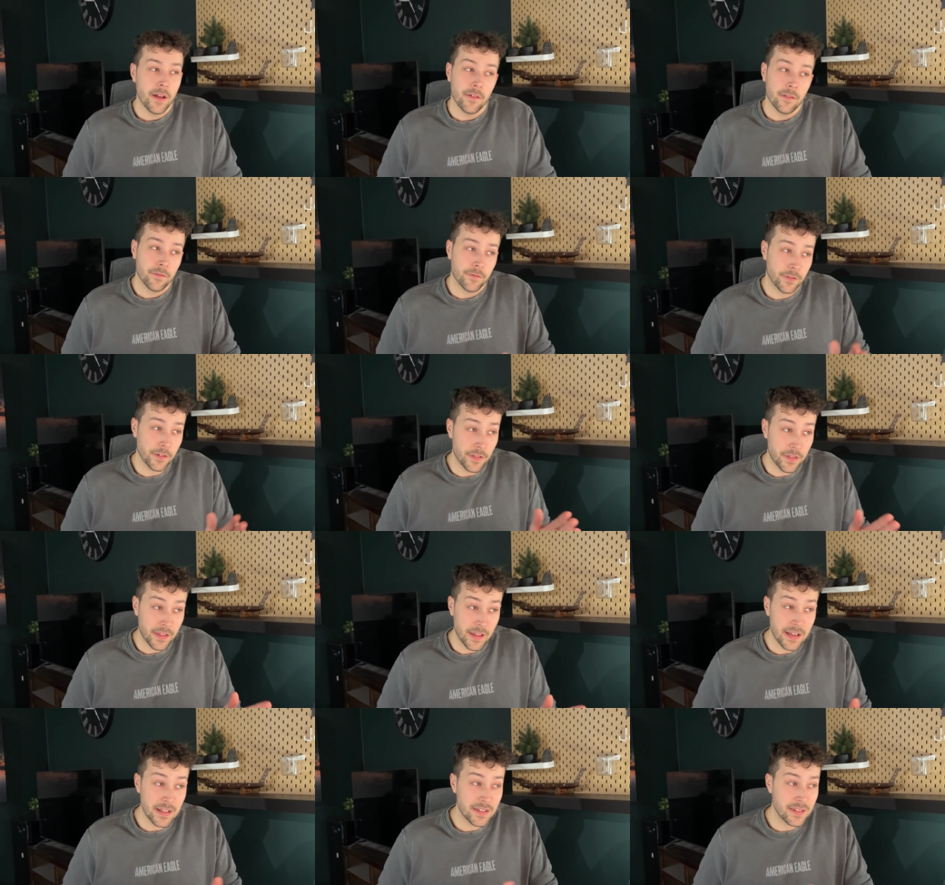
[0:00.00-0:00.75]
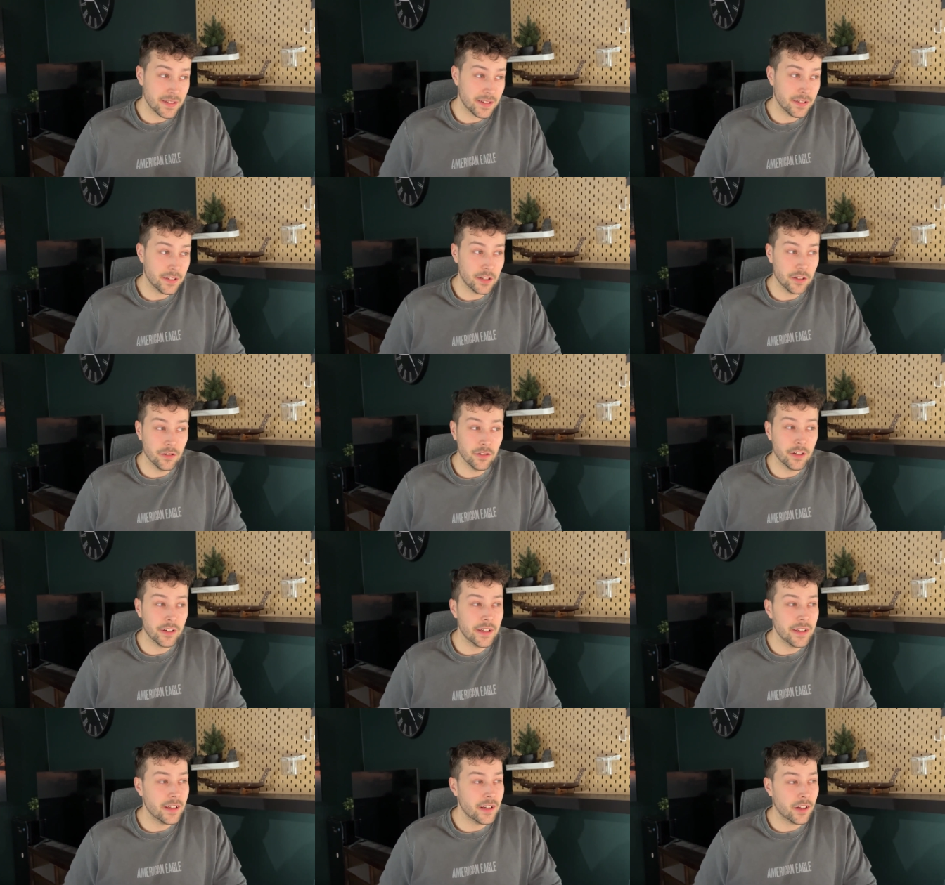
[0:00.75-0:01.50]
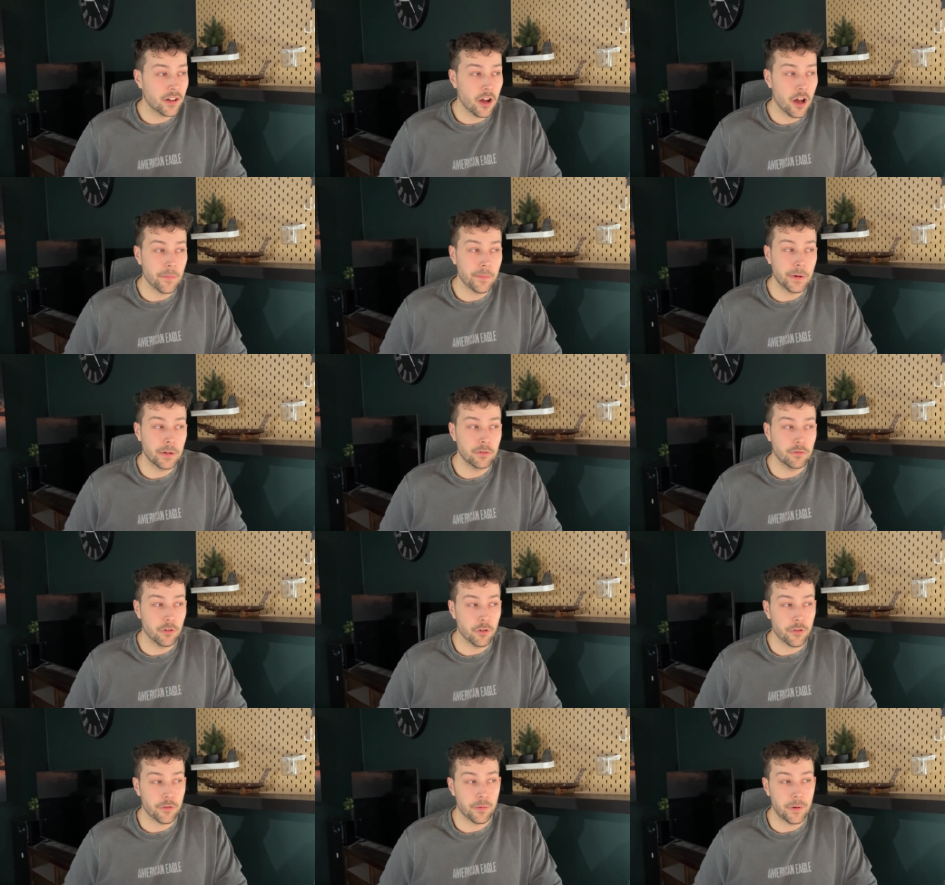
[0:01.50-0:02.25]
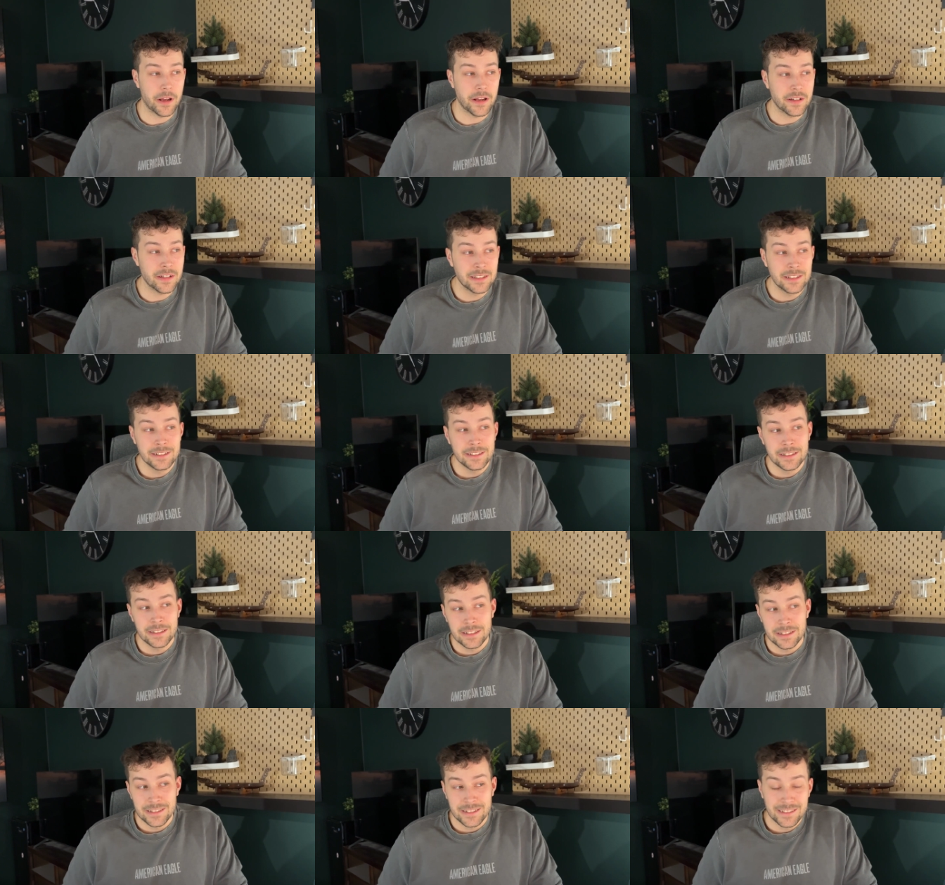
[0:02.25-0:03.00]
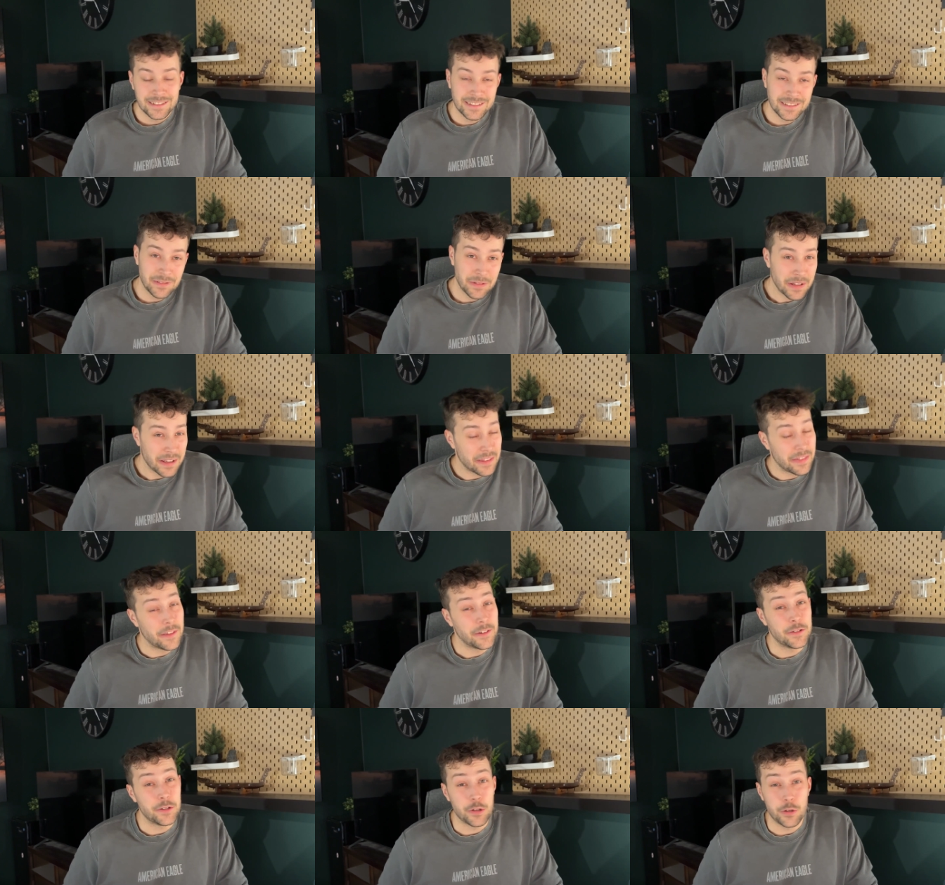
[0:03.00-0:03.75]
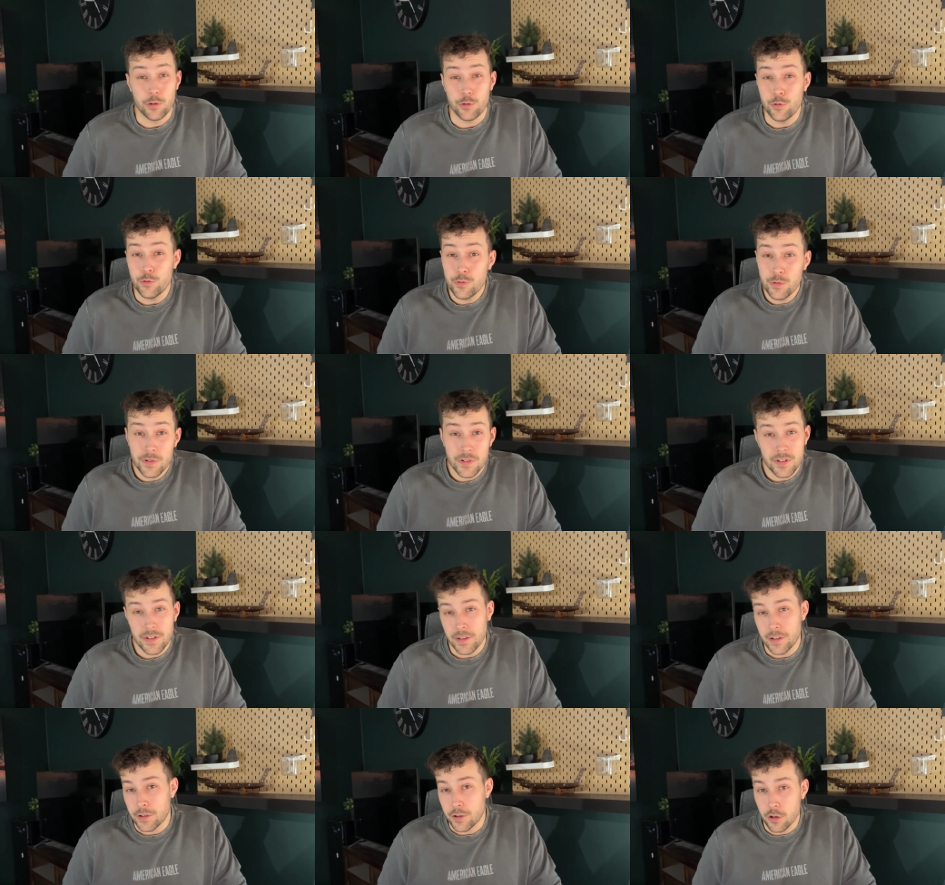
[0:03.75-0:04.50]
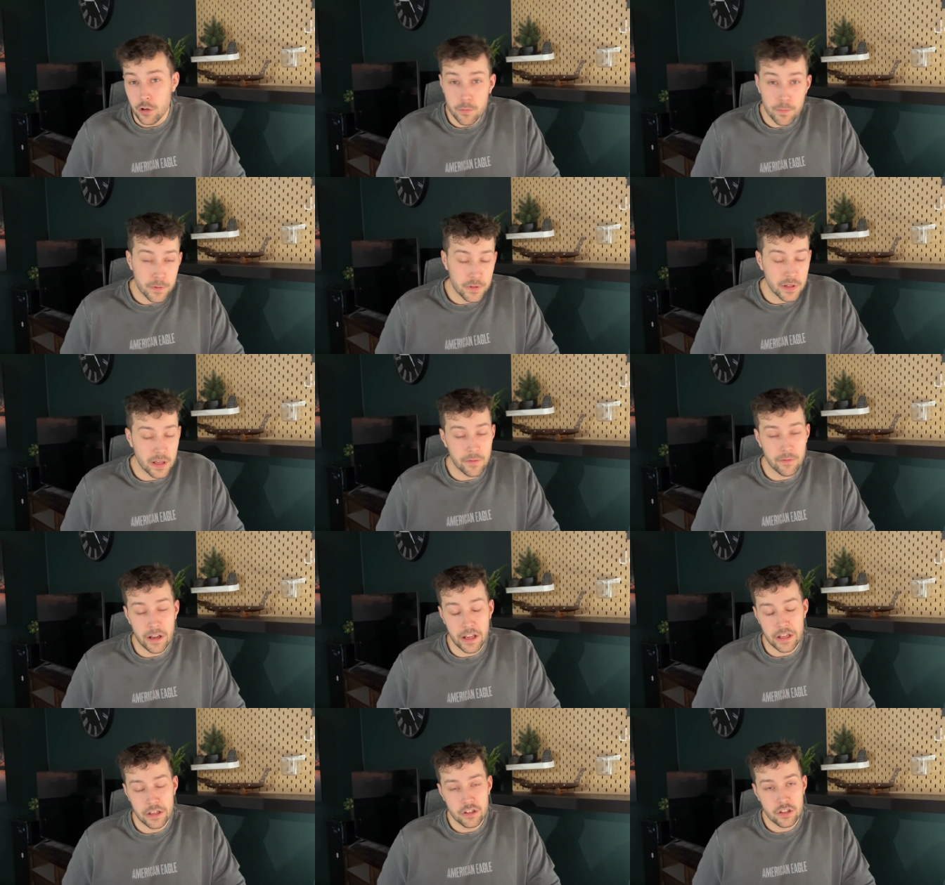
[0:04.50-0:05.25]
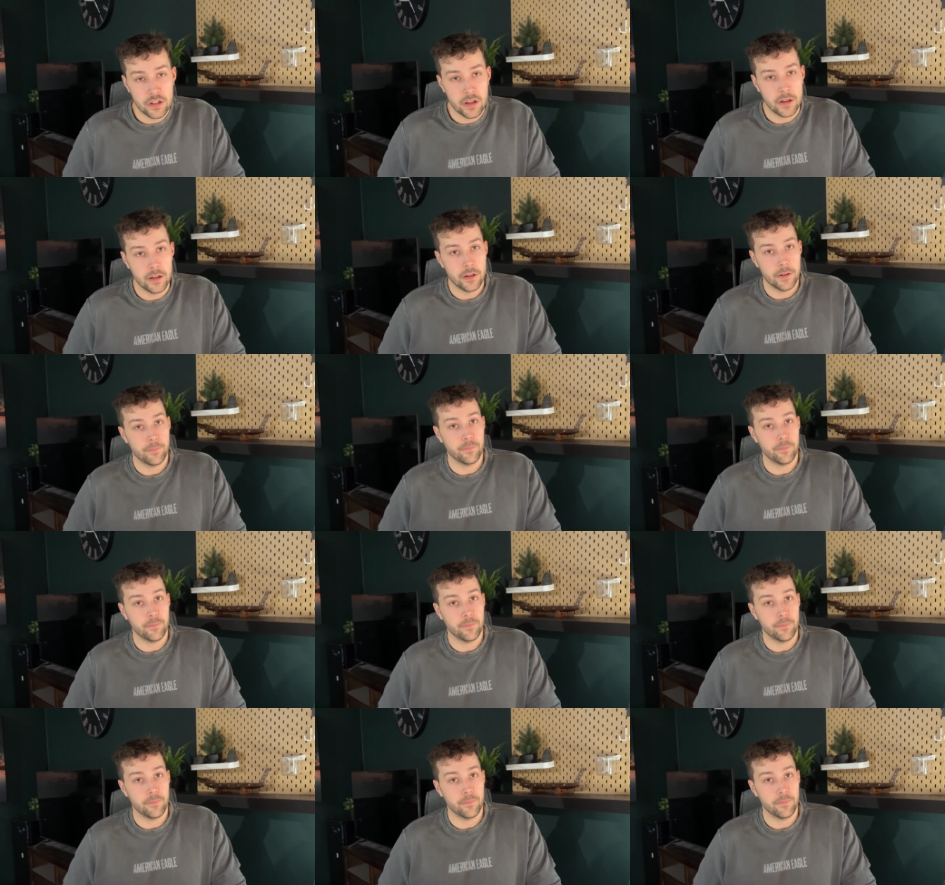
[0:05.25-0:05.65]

For this, you're looking at a compound growth rate in the 2% range.